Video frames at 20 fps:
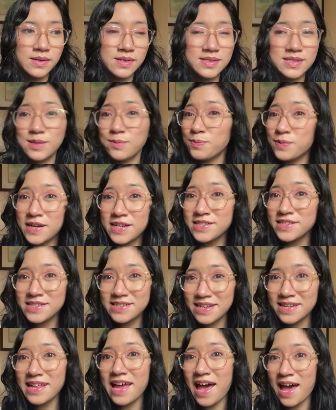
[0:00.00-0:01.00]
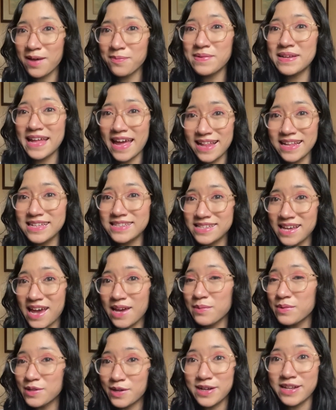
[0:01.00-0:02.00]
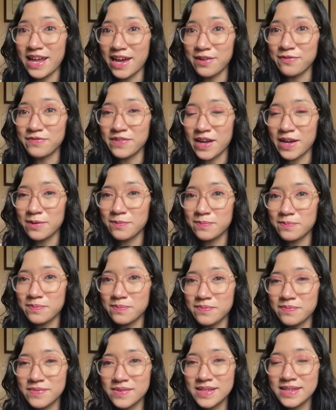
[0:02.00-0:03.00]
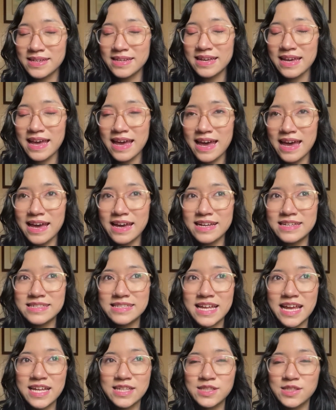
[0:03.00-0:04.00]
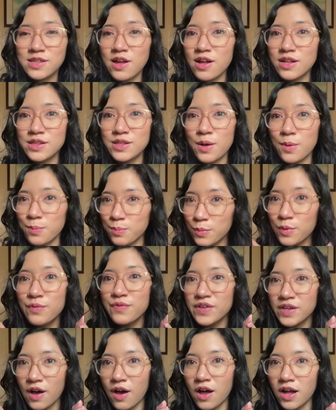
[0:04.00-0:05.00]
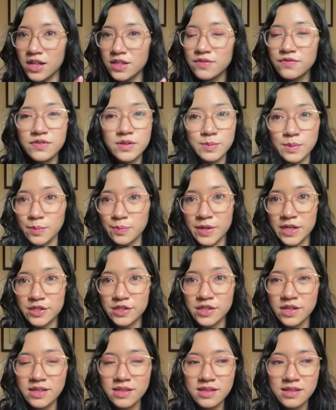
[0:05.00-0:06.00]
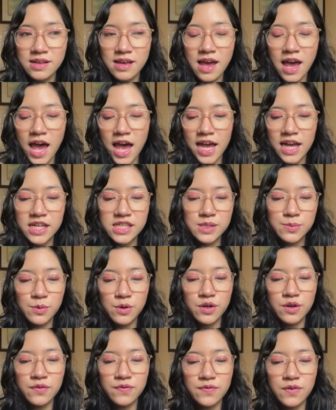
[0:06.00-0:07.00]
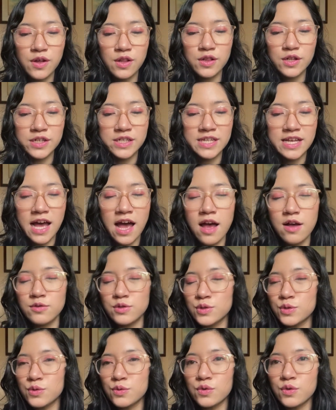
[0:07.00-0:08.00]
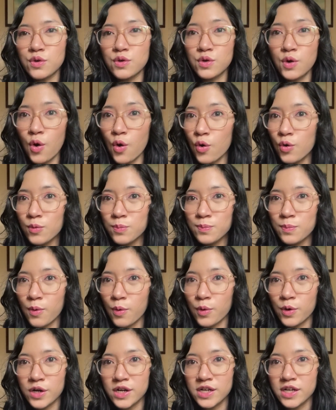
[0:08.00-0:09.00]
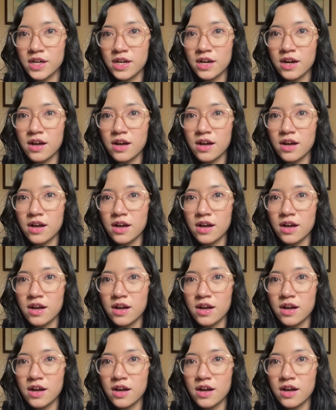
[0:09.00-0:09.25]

Depression can happen anytime in our lifetime. And it's not moving on from depression. It's more of learning how to cope or